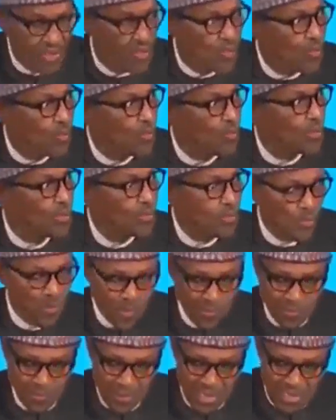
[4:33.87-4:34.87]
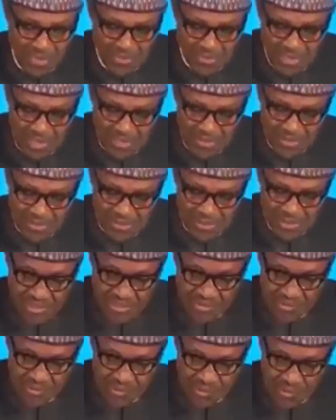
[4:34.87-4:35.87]
We will mobilize
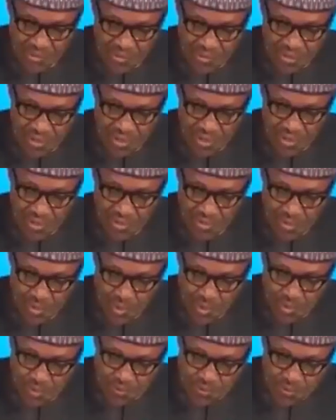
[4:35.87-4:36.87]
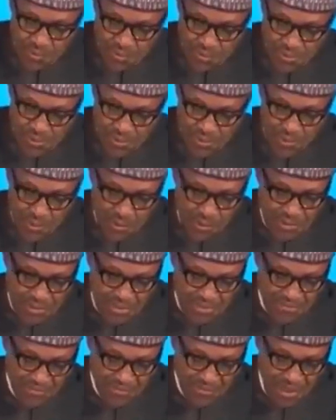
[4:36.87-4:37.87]
Nigerian youth towards planting
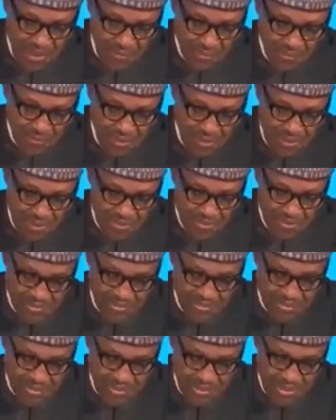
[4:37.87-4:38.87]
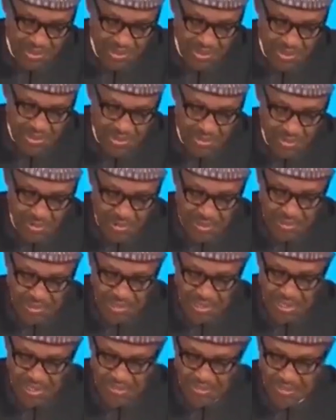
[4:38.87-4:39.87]
25 million trees to
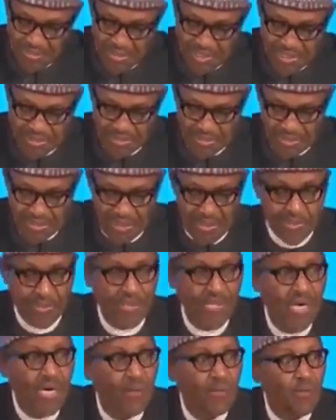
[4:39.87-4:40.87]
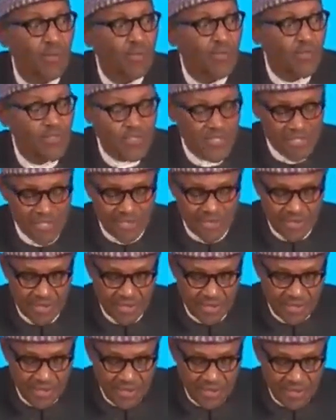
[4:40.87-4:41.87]
enhance Nigeria's carbon sink.
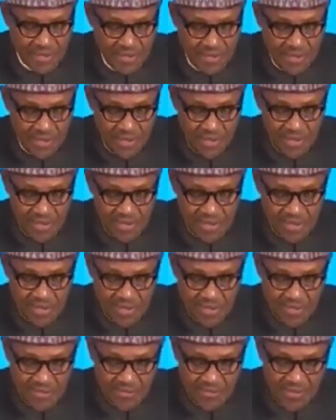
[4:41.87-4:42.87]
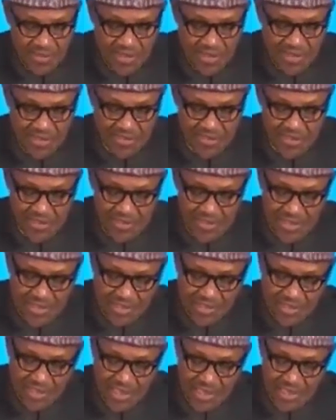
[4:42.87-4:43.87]
In the energy
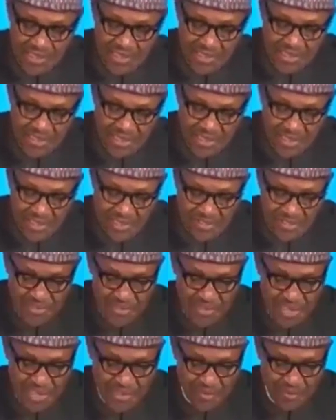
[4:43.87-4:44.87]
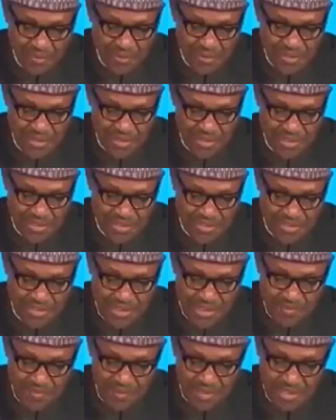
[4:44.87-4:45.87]
sector, Nigeria is presently
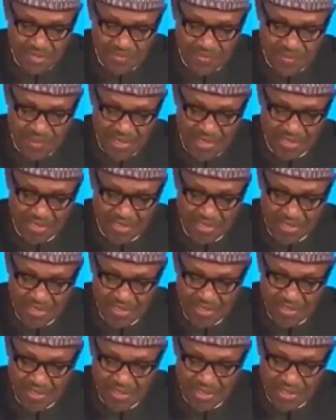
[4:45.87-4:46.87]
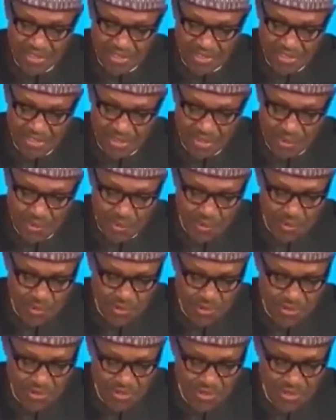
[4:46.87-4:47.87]
diversifying its energy
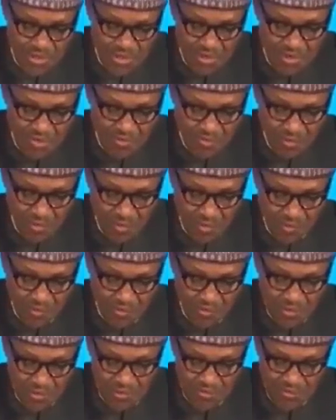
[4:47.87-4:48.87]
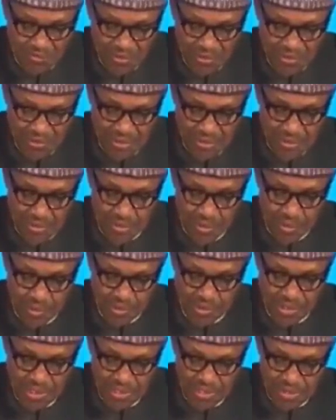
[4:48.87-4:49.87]
sources from dependence on
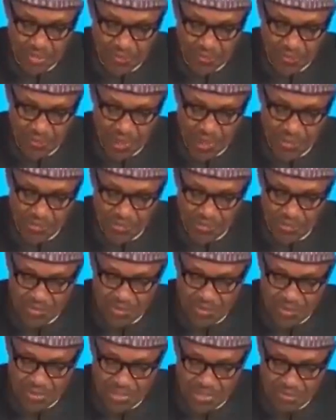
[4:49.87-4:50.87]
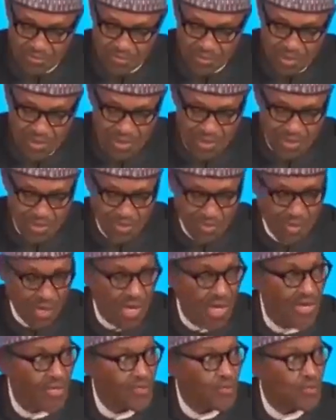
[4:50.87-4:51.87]
gas-powered system to
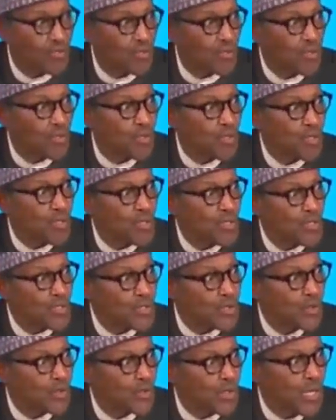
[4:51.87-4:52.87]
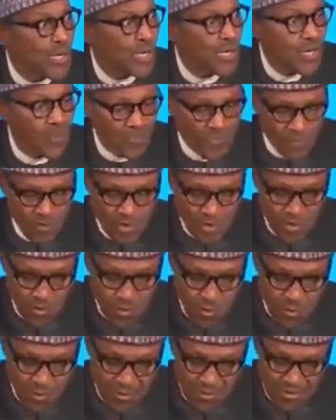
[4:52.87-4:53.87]
hydro, solar,
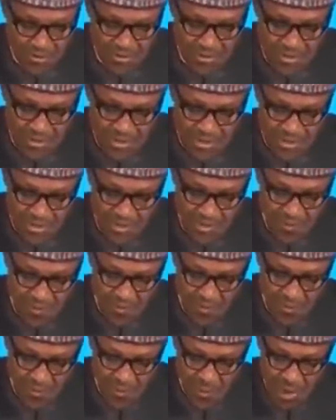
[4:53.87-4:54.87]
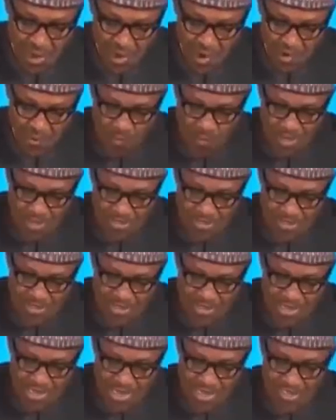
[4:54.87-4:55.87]
wind, biomass,
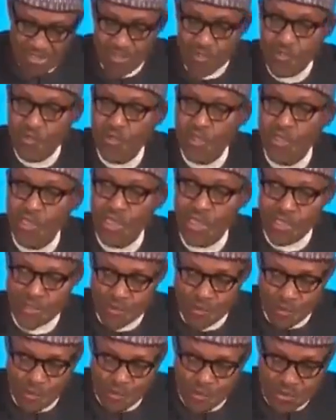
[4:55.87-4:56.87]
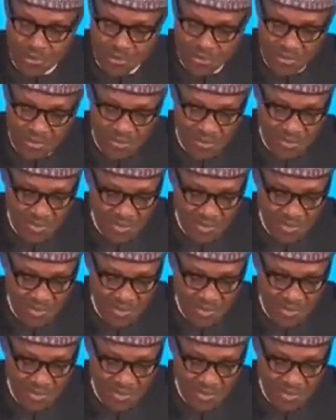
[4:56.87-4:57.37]
and nuclear sources.